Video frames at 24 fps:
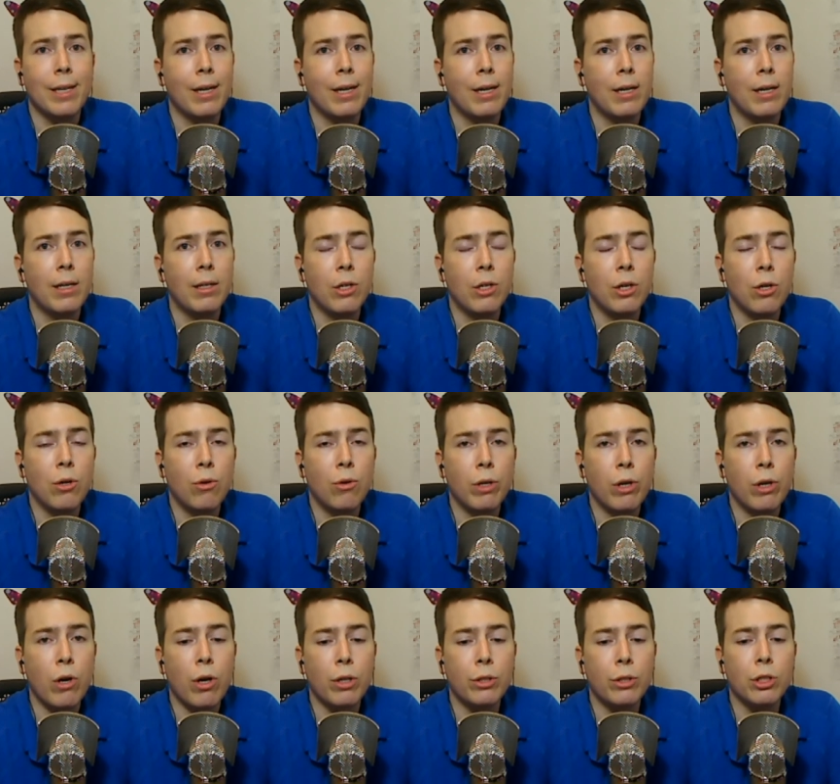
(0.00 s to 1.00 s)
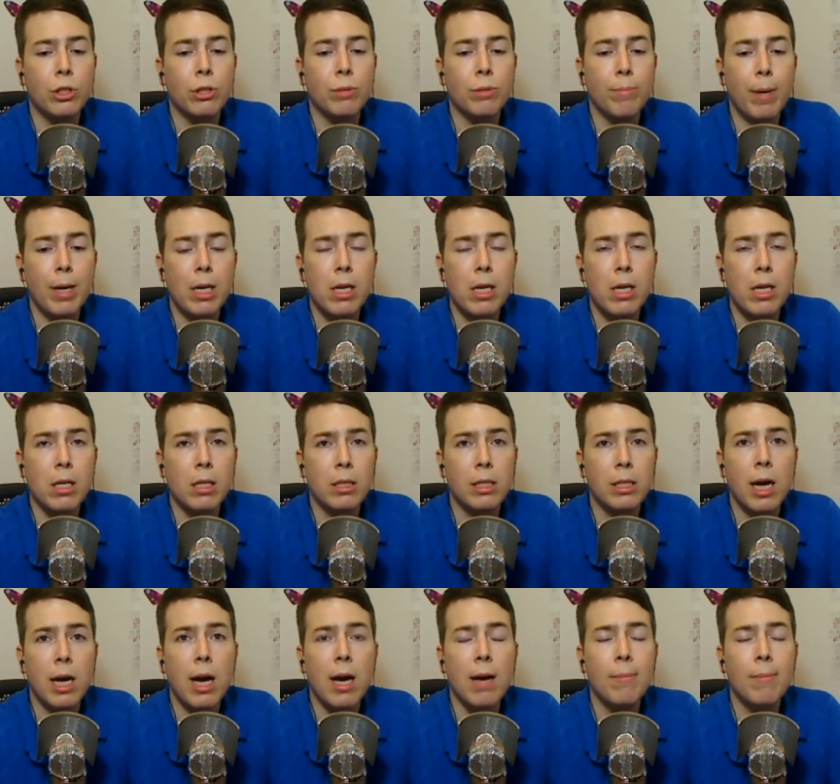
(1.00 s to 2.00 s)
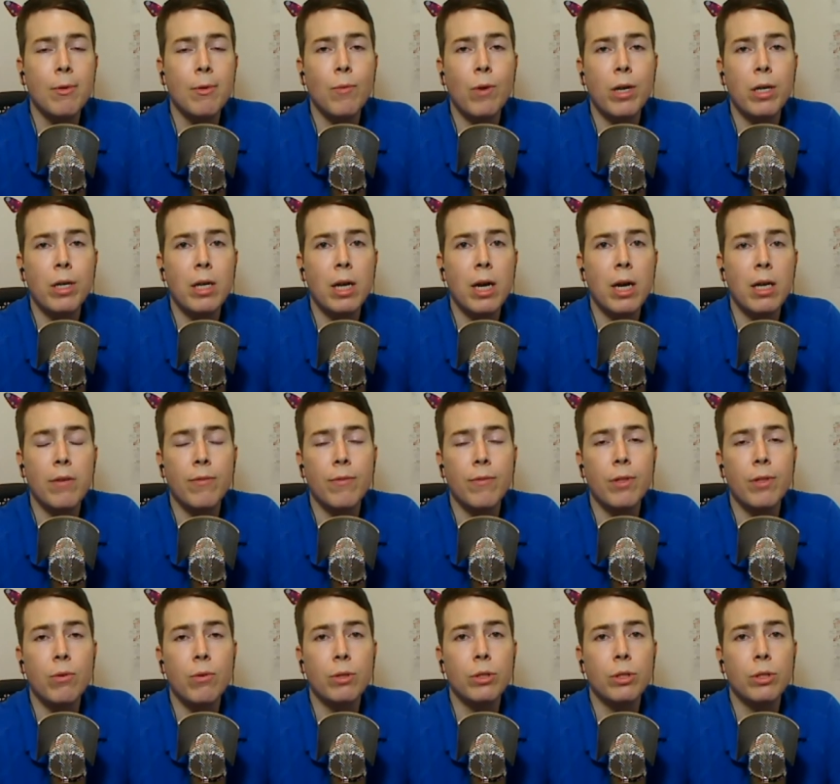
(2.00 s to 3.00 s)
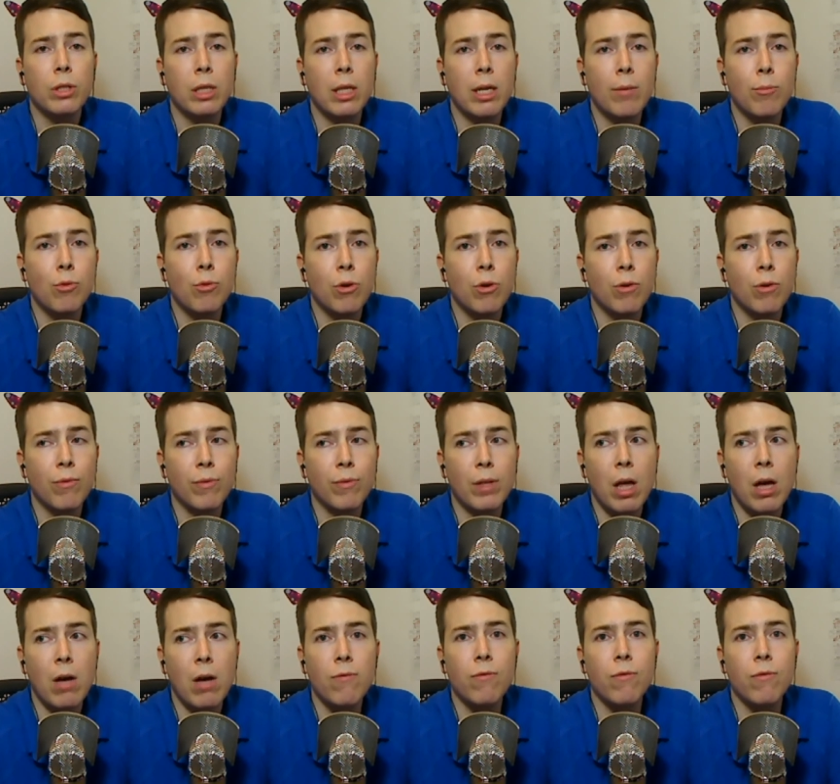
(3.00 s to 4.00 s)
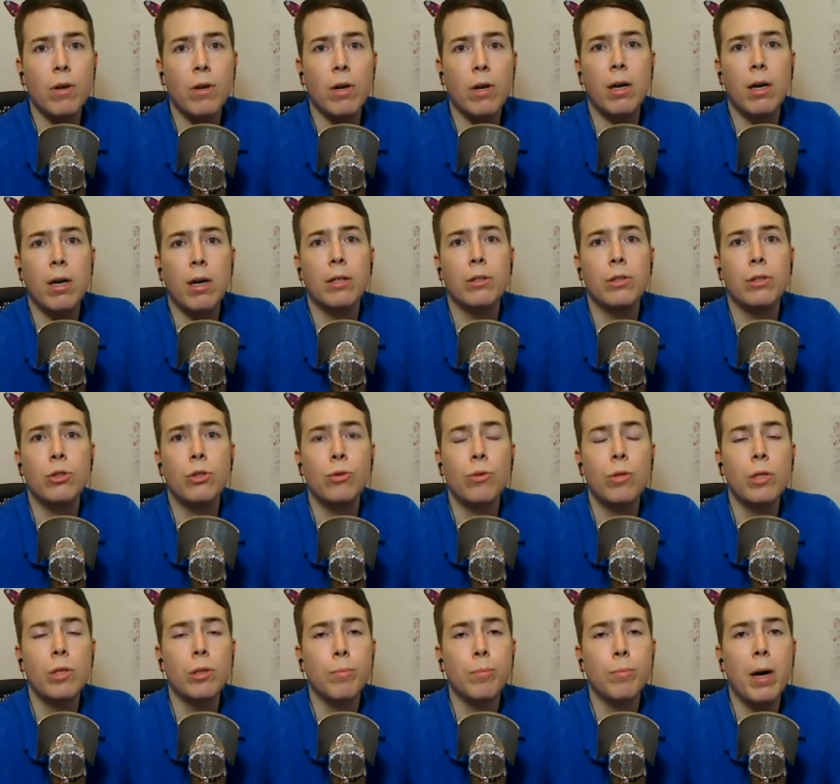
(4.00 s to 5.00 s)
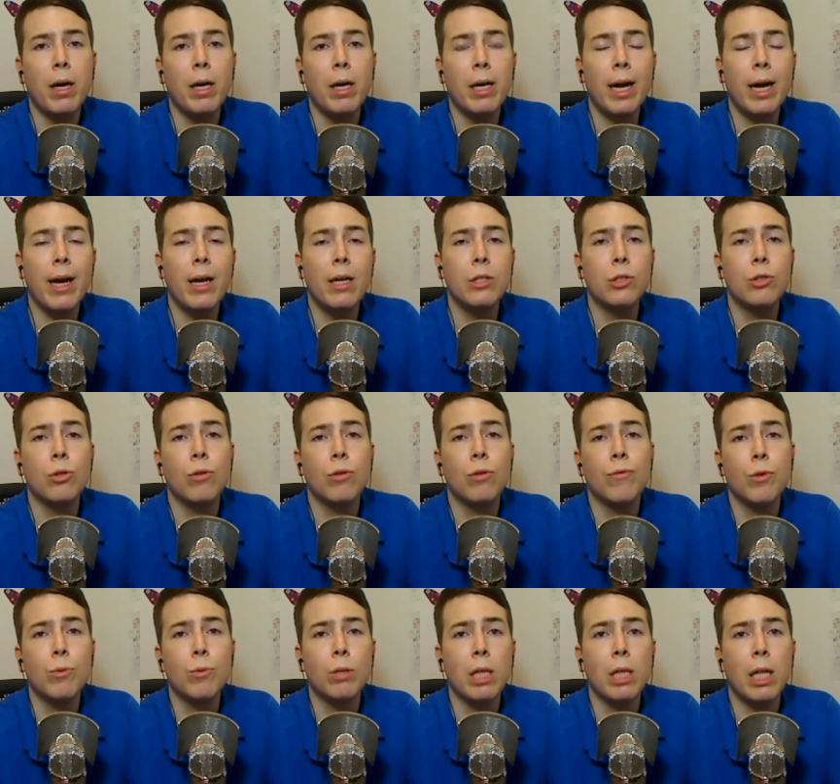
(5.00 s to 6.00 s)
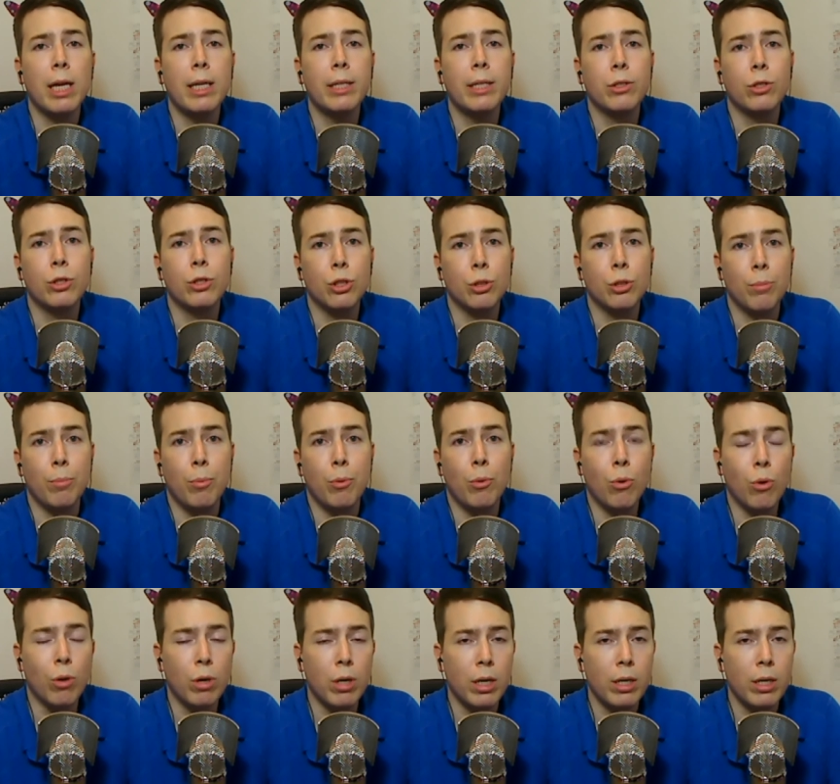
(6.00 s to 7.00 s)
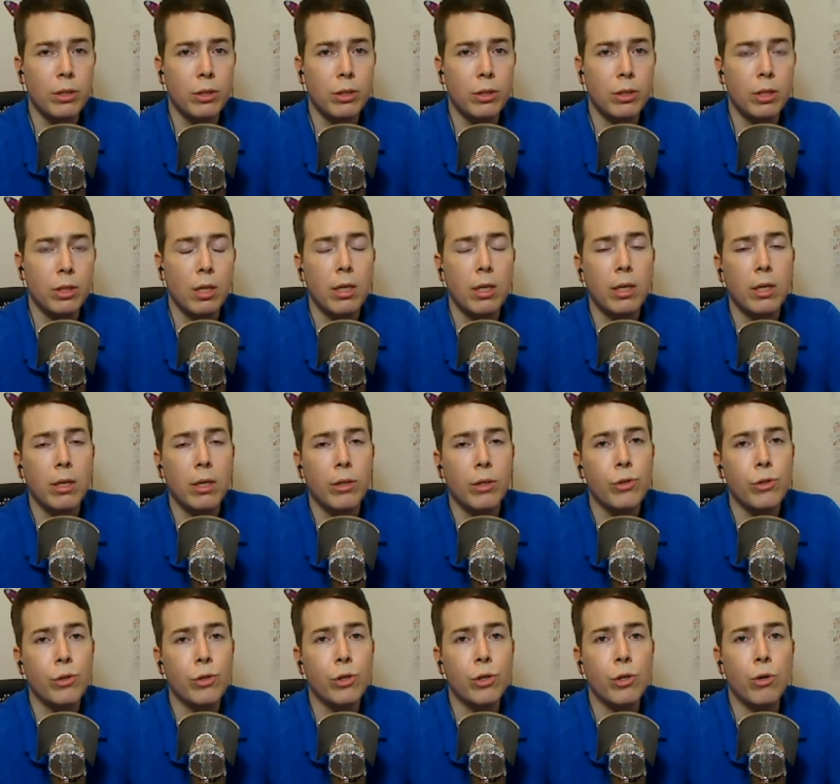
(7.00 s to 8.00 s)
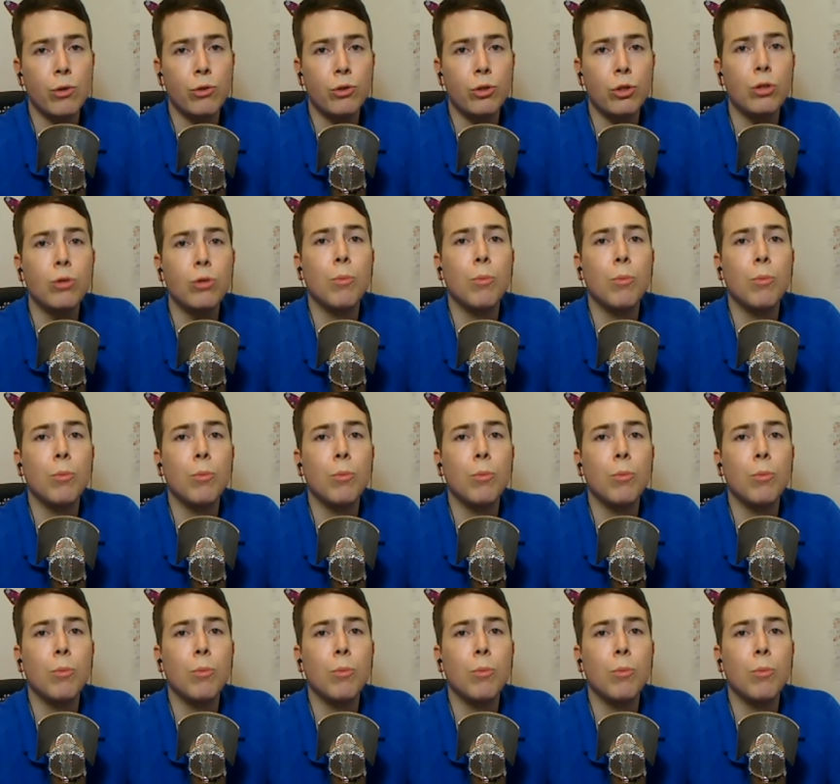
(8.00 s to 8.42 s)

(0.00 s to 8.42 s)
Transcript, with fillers: costs us money and time and whatnot, even though it's a labor of love to do this podcast. So if you would like to support us, you can go to